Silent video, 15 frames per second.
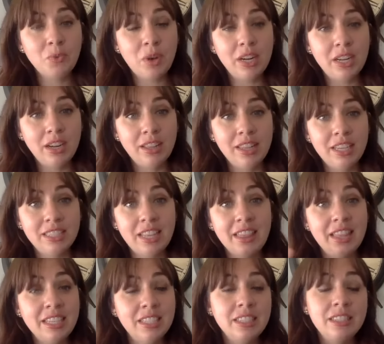want in on this,
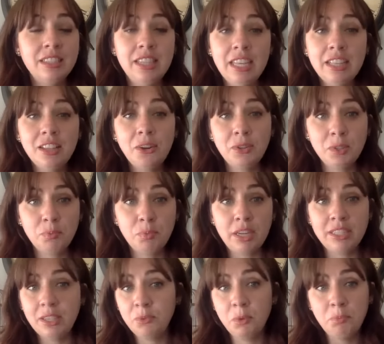this is the lowest
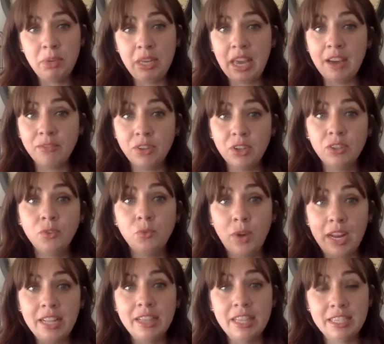price it will be ever,
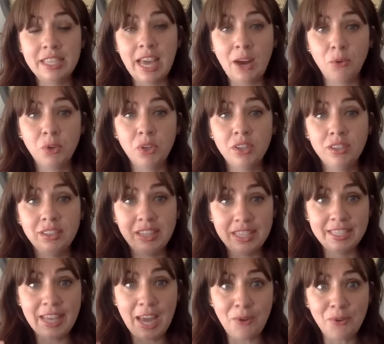right? This hour
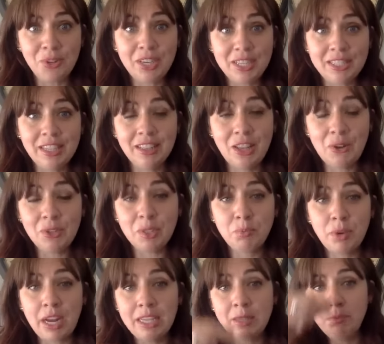is the lowest
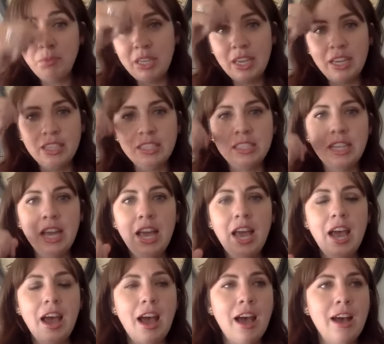price because
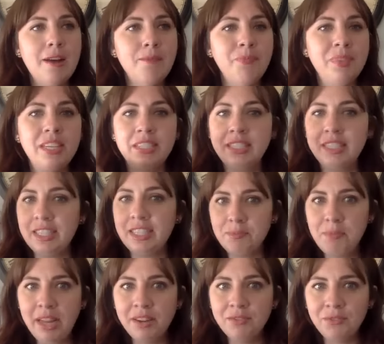it's
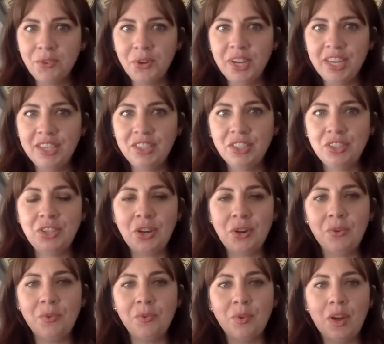maiden voyage.
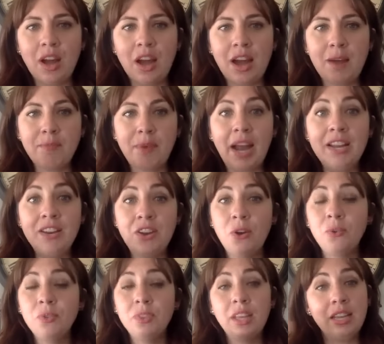So I
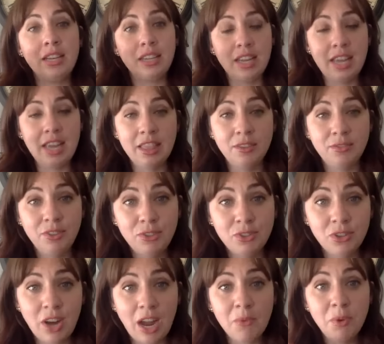know that in the
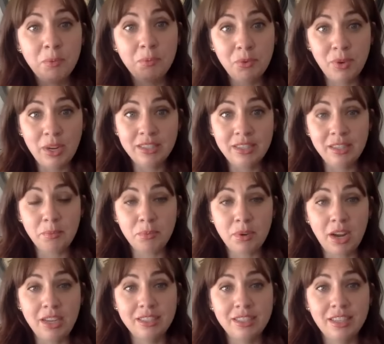future I will be raising the
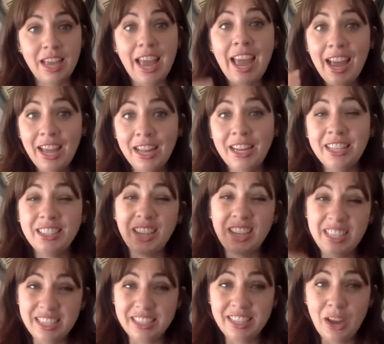price, and it's a
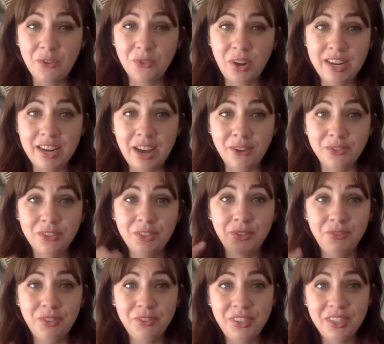discount right now. So
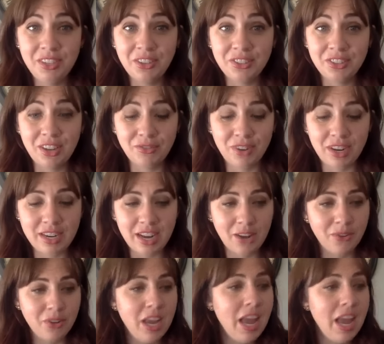$50 off right now.